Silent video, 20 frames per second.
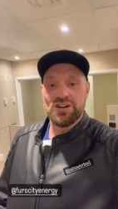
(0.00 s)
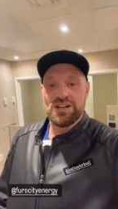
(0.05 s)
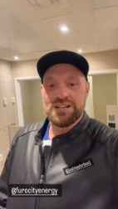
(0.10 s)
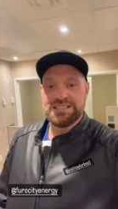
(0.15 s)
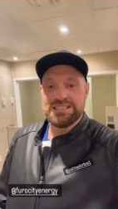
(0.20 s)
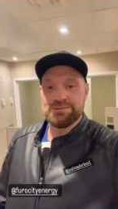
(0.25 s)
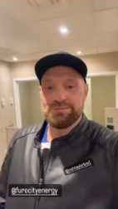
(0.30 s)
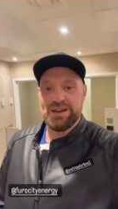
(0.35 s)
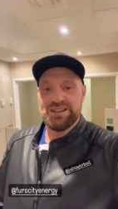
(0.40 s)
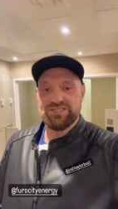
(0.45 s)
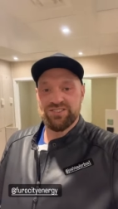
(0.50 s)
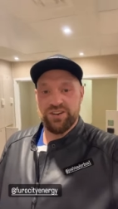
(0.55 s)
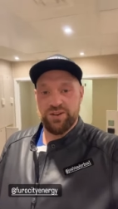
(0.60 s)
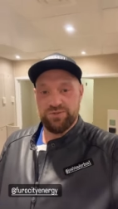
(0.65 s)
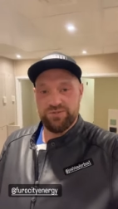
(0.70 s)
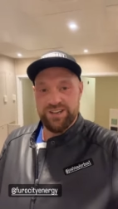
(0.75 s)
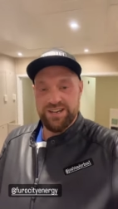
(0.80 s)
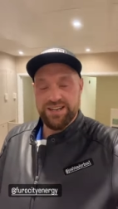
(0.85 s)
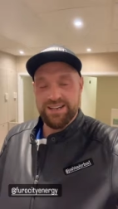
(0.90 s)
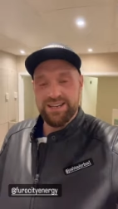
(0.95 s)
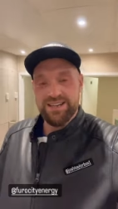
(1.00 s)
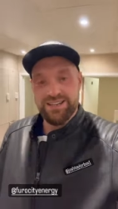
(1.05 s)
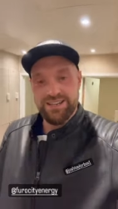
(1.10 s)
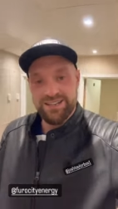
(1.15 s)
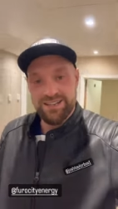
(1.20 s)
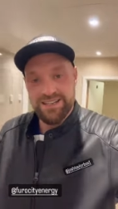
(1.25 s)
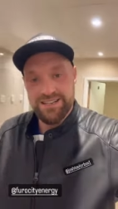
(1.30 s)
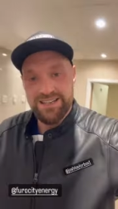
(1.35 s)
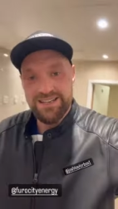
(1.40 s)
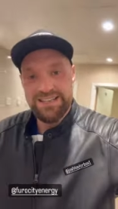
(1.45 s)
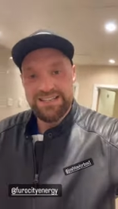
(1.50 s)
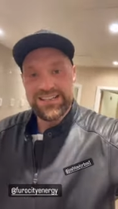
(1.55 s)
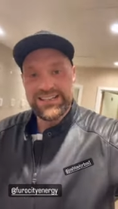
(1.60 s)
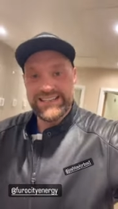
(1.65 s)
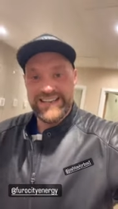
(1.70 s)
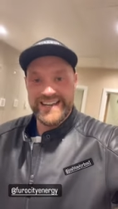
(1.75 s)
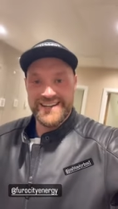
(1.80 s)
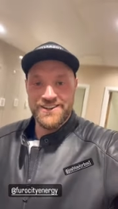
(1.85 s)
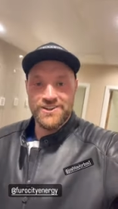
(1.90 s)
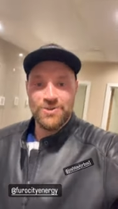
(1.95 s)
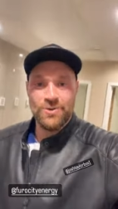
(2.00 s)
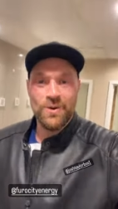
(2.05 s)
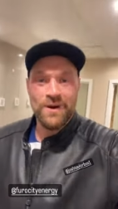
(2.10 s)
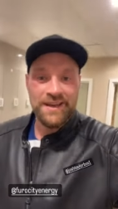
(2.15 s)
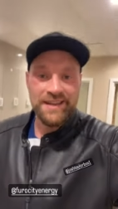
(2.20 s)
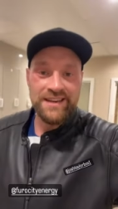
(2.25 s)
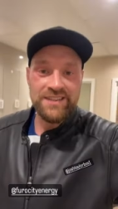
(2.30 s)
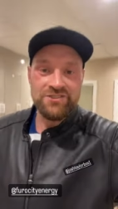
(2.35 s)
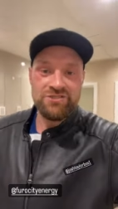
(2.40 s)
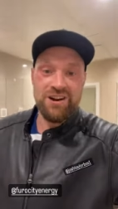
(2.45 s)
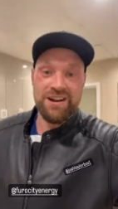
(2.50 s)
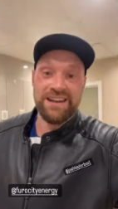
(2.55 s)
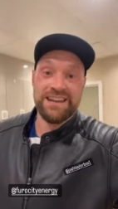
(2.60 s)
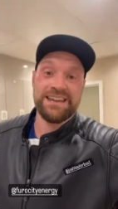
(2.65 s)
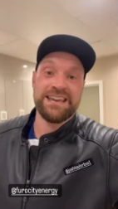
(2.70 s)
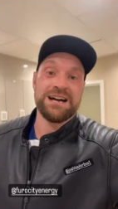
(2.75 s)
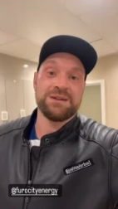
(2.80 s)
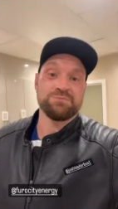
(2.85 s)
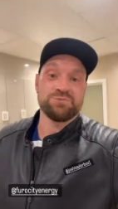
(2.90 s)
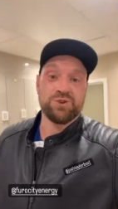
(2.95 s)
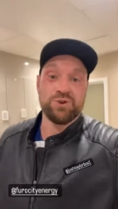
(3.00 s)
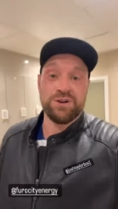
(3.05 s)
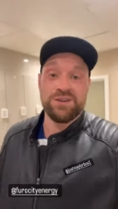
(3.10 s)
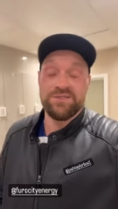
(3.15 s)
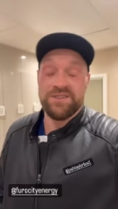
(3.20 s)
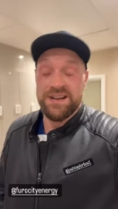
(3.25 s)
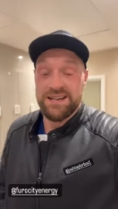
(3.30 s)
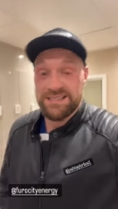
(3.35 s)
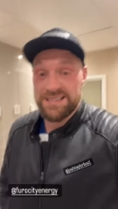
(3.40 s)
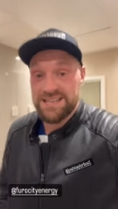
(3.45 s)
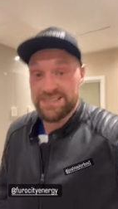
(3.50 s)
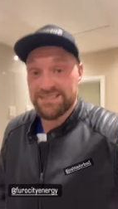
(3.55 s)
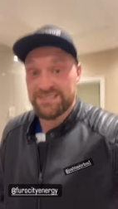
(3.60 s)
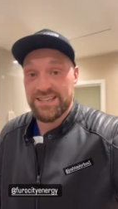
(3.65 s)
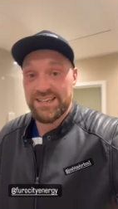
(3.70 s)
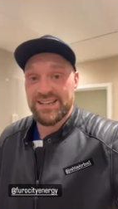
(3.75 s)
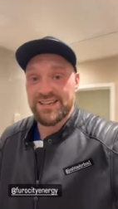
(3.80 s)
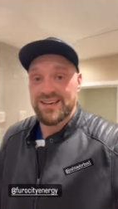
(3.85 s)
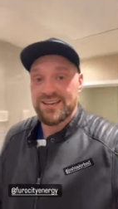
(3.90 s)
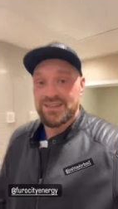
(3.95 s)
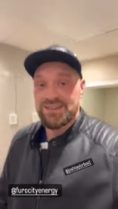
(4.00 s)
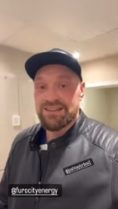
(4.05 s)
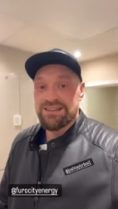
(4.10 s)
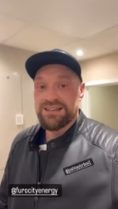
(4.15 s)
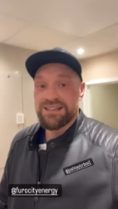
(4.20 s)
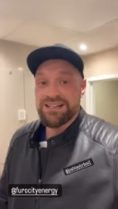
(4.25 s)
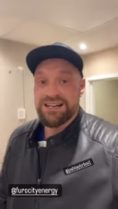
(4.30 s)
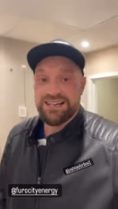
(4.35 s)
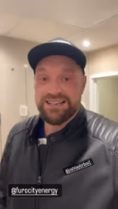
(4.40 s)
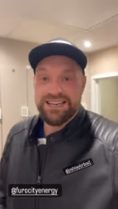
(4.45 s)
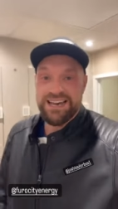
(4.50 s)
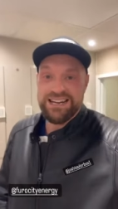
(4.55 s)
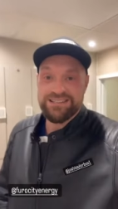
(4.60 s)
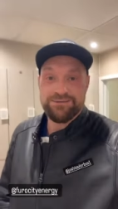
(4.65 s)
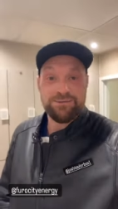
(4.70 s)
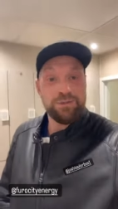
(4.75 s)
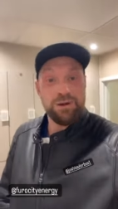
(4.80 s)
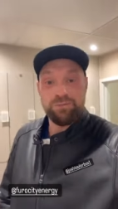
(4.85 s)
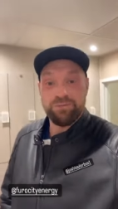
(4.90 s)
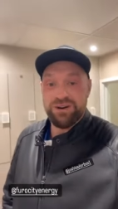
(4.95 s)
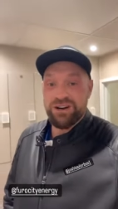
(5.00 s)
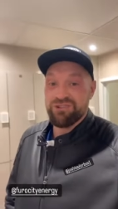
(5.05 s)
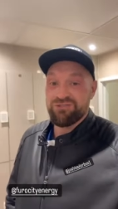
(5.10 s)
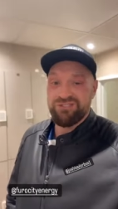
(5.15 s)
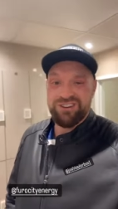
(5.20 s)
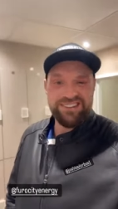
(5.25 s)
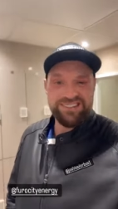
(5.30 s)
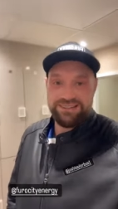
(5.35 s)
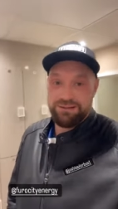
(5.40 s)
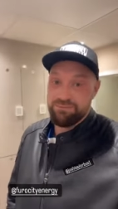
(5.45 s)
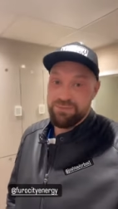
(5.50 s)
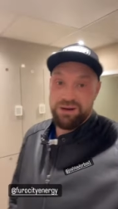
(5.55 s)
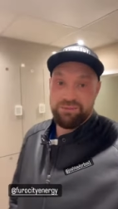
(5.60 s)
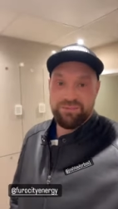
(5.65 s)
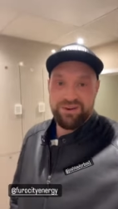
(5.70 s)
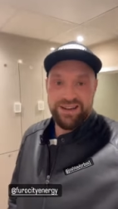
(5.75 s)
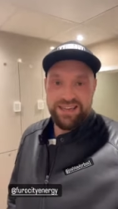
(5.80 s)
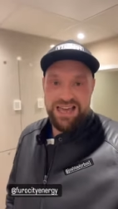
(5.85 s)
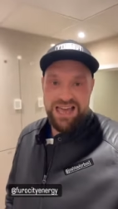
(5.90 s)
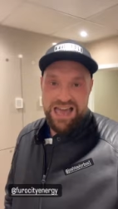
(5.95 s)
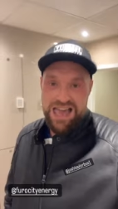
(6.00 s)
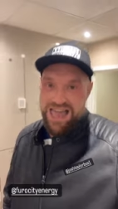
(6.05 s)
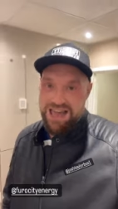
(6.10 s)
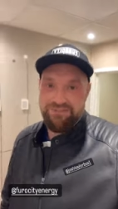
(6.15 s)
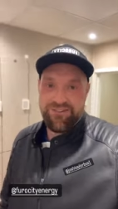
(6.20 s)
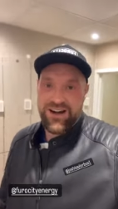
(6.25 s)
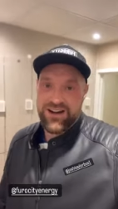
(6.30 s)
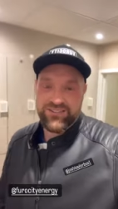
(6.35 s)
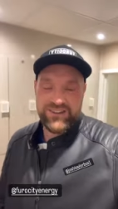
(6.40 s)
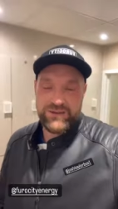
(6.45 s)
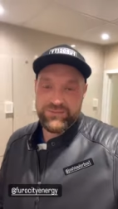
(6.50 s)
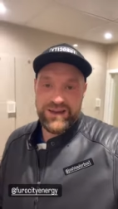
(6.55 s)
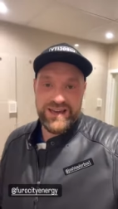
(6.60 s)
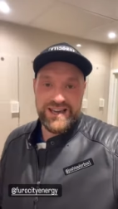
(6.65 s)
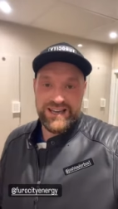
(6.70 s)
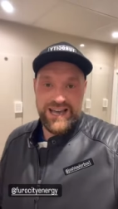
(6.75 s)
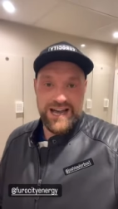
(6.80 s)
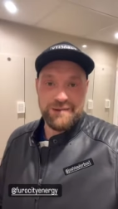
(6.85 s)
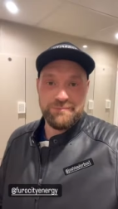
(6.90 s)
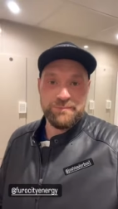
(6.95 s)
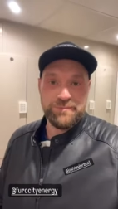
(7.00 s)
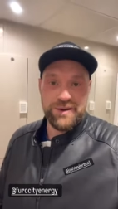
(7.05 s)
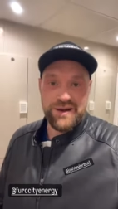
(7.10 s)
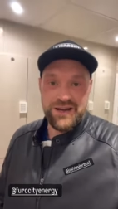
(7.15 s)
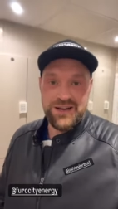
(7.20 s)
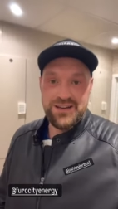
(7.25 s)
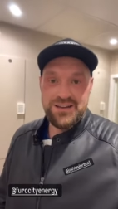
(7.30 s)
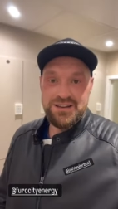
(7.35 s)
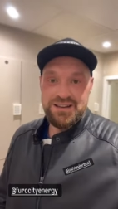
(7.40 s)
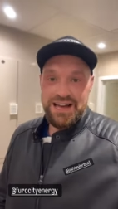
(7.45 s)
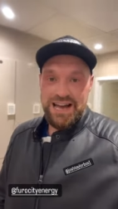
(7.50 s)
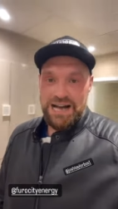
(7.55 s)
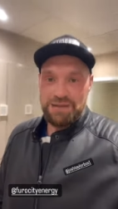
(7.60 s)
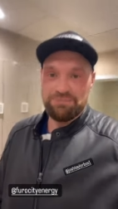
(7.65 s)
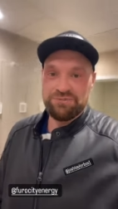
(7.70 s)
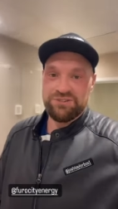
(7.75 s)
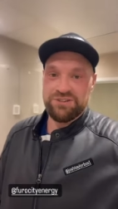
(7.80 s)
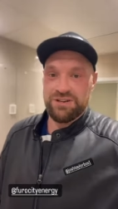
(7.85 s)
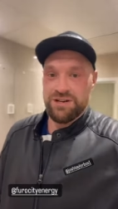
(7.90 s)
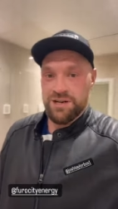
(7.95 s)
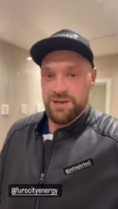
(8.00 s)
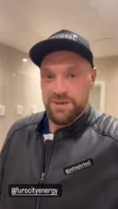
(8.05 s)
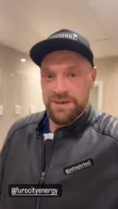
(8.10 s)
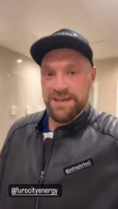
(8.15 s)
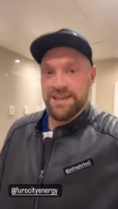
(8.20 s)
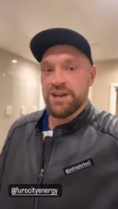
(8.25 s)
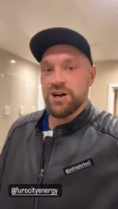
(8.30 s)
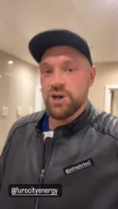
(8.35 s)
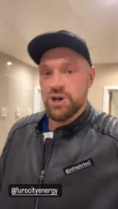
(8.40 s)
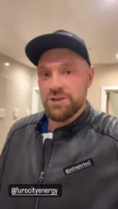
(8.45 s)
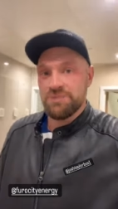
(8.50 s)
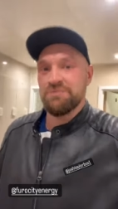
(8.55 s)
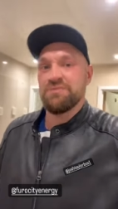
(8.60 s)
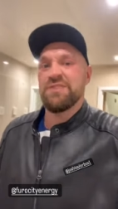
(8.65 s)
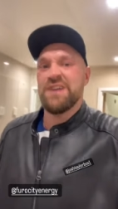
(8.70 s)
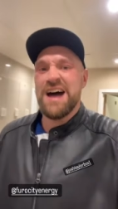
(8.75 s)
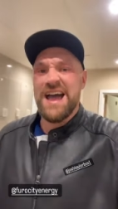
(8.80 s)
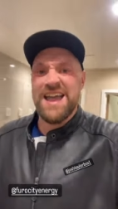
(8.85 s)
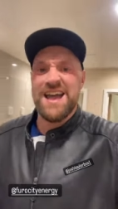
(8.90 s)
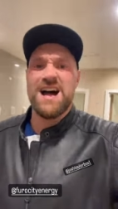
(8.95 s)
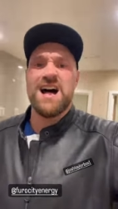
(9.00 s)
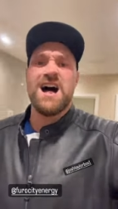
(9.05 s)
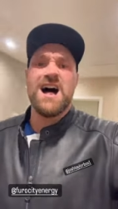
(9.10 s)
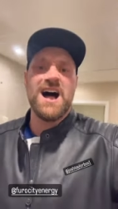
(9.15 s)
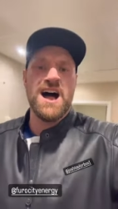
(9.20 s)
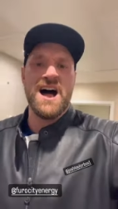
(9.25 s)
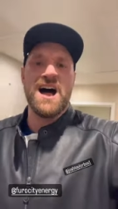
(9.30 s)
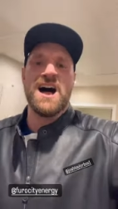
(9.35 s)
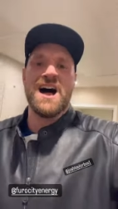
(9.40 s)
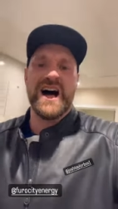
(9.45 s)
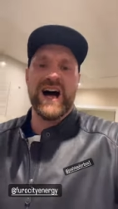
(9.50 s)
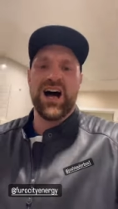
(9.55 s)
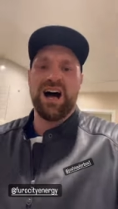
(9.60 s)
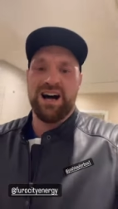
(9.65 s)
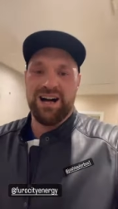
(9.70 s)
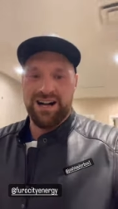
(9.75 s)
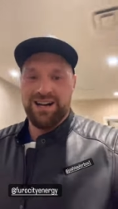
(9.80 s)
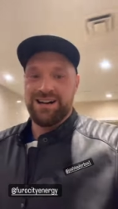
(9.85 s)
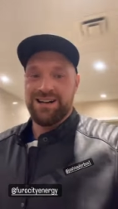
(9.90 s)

the Bitch Usyk cannot wait. Training camp's going fantastic. I can't remember in recent memory ever having a better camp. Absolutely on fire!